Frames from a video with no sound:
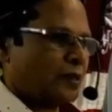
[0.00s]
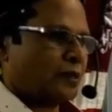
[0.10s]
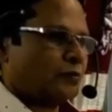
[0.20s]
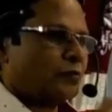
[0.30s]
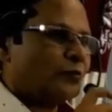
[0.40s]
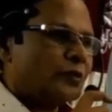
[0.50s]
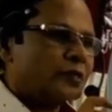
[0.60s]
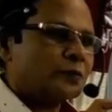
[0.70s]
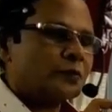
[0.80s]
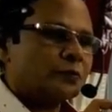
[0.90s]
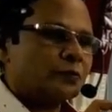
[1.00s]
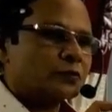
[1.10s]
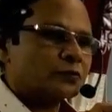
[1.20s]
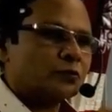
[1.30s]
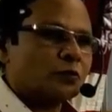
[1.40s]
And the movement of
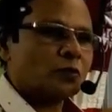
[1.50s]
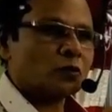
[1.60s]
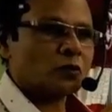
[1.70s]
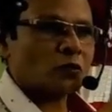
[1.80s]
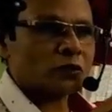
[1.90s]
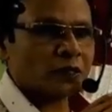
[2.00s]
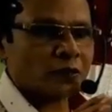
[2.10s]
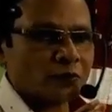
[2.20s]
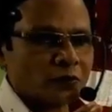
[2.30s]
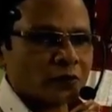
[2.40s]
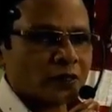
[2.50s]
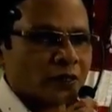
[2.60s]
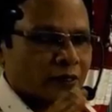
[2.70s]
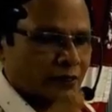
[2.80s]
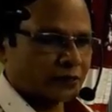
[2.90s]
ribosome all along the
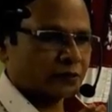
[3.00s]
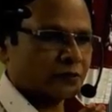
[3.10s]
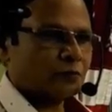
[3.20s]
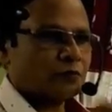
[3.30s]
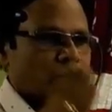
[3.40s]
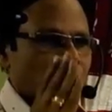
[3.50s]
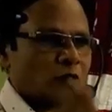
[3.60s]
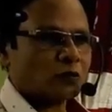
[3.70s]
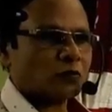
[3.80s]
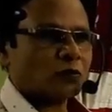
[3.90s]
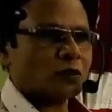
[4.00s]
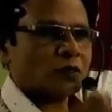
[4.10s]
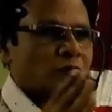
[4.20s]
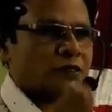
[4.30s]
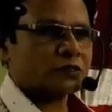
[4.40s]
mRNA occurs for one
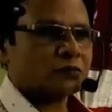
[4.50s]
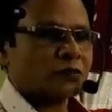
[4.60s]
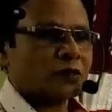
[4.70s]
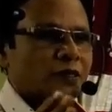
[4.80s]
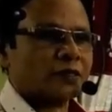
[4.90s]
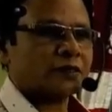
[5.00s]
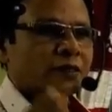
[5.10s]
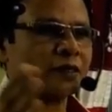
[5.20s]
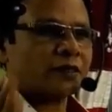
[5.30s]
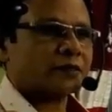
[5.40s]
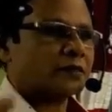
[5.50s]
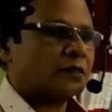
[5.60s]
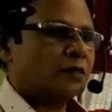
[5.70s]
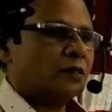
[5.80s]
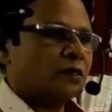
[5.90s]
codon, next codon, like that, like
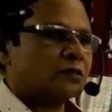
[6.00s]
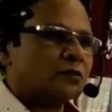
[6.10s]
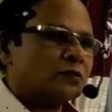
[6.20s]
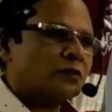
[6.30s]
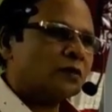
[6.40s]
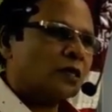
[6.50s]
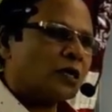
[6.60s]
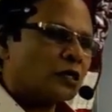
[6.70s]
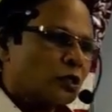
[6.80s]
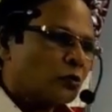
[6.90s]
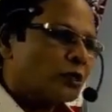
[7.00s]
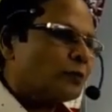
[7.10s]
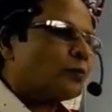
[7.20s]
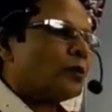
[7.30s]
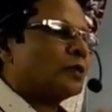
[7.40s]
that. So a
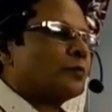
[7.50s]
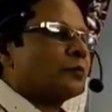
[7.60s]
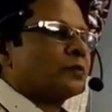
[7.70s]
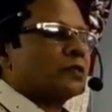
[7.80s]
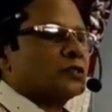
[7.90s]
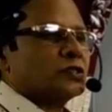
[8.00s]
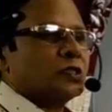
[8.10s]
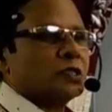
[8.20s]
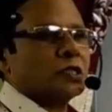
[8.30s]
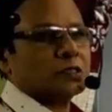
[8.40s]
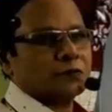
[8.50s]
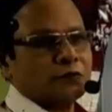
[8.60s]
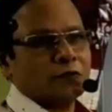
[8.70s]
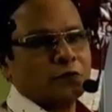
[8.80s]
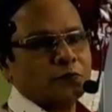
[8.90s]
growing polypeptide chain
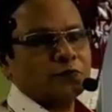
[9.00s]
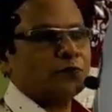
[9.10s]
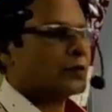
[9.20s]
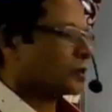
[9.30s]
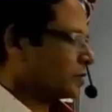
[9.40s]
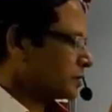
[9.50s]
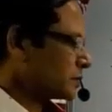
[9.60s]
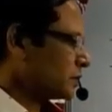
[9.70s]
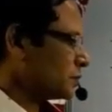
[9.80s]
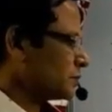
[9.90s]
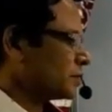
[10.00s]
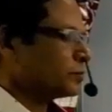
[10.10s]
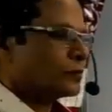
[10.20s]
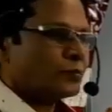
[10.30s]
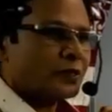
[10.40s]
is formed because of
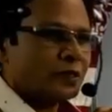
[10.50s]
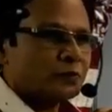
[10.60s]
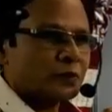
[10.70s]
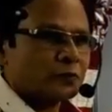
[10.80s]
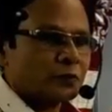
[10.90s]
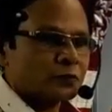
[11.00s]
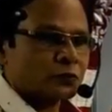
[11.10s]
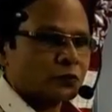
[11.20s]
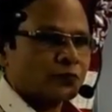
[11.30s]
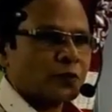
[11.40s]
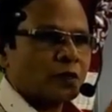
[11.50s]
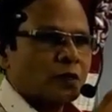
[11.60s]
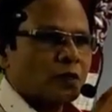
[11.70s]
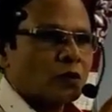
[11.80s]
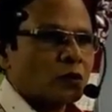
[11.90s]
the movement of ribosome
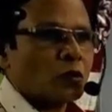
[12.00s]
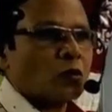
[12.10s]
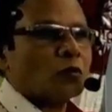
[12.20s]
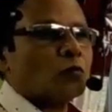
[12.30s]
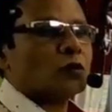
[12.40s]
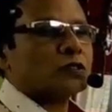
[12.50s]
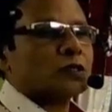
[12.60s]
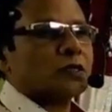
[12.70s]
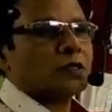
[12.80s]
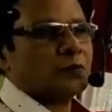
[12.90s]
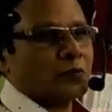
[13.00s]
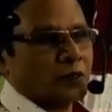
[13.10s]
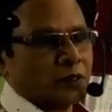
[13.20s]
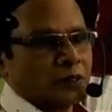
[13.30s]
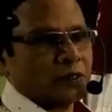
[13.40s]
all along what is called the
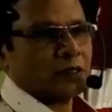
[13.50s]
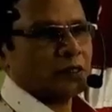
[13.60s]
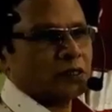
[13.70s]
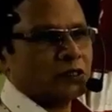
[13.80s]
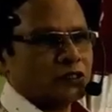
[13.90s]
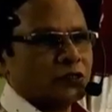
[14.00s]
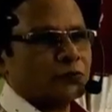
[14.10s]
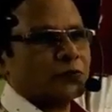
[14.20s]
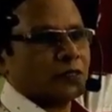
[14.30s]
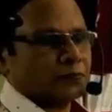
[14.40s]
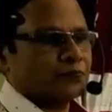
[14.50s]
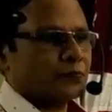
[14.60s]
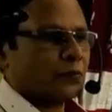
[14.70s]
mRNA, shifting.